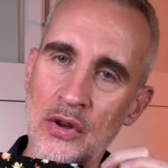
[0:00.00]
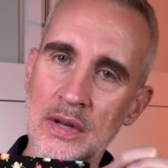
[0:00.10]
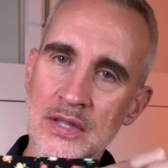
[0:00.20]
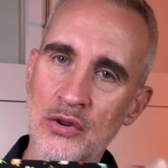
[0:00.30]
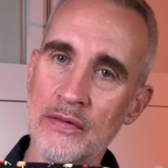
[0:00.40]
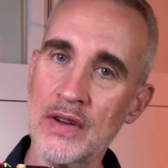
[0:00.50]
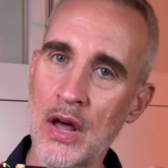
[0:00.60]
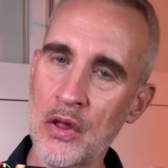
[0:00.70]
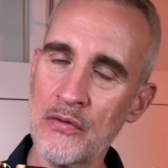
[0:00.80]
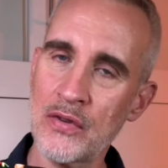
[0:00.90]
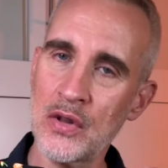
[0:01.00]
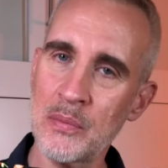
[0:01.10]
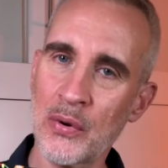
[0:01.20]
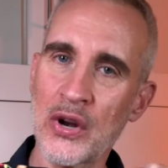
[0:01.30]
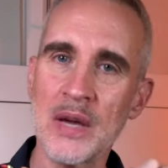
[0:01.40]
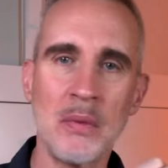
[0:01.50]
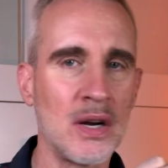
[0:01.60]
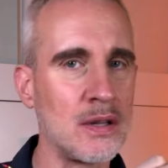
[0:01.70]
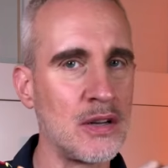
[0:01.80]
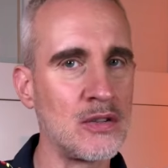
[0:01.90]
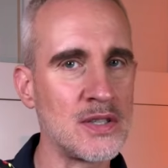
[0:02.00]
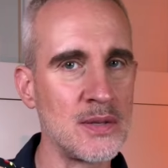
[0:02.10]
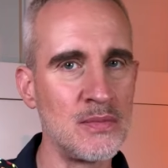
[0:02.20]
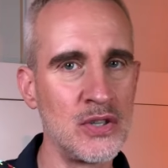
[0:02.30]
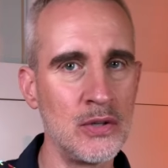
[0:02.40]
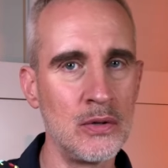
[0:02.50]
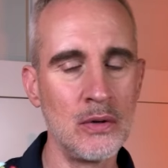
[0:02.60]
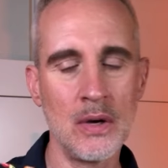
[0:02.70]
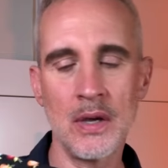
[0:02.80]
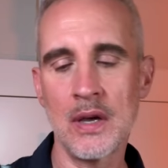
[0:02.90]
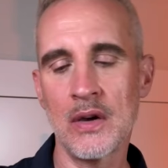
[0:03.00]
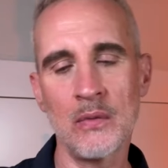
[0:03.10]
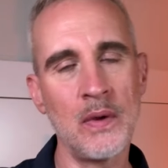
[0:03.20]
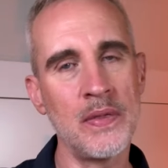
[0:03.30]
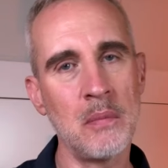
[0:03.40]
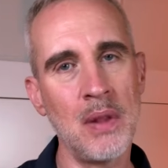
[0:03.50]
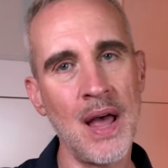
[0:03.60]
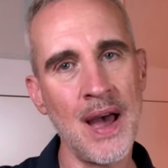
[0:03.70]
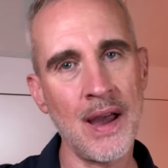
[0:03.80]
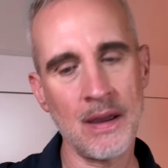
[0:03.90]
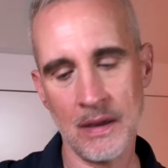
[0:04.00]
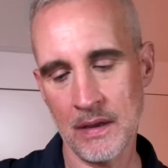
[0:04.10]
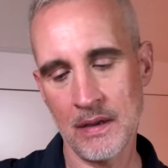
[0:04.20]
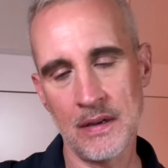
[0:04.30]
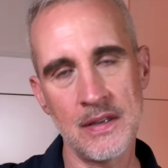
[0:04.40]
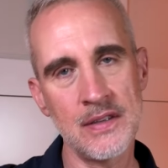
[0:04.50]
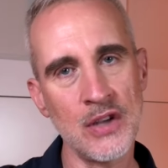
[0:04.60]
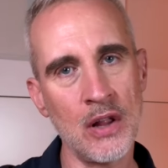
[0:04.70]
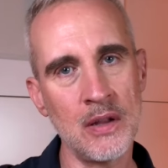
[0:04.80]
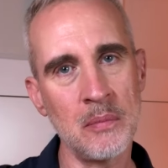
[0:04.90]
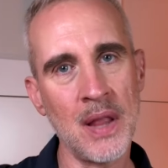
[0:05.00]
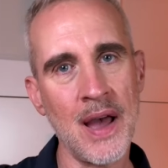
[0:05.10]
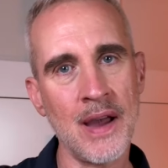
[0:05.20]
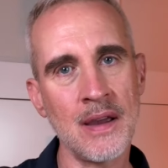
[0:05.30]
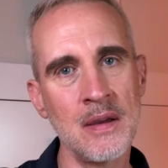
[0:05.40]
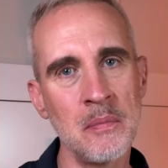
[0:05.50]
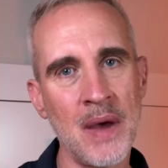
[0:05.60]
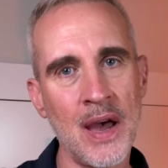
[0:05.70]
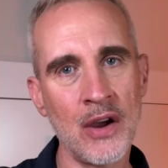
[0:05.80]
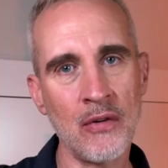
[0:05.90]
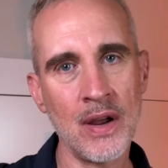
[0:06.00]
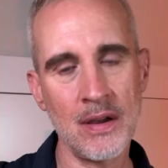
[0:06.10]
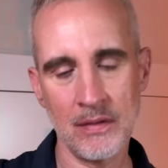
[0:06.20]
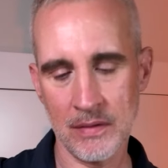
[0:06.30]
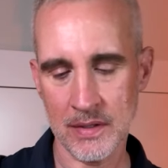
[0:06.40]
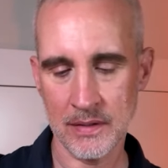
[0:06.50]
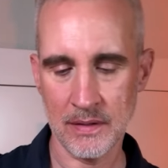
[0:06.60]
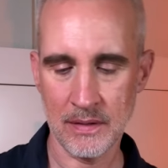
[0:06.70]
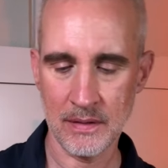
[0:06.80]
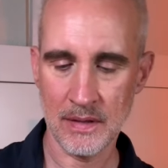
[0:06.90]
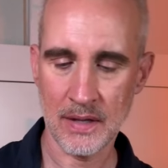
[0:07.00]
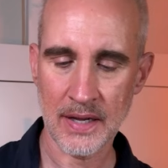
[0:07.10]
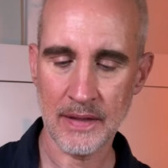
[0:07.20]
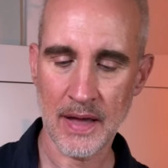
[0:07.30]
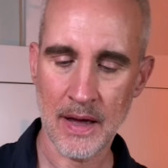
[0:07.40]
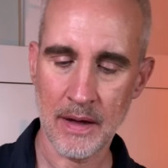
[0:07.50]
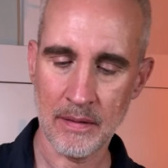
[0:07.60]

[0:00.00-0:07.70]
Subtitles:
sort of colorful and pretty, but a little subdued with the black, solid black background, like that.